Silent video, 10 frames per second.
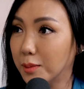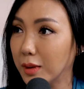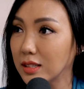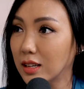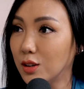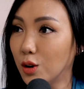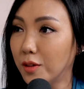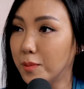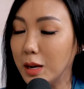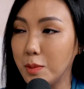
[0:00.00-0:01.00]
Because I know
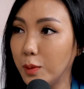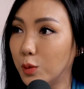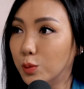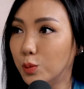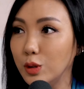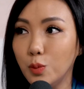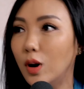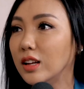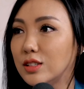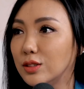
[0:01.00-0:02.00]
of many people who wouldn't
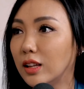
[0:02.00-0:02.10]
want to.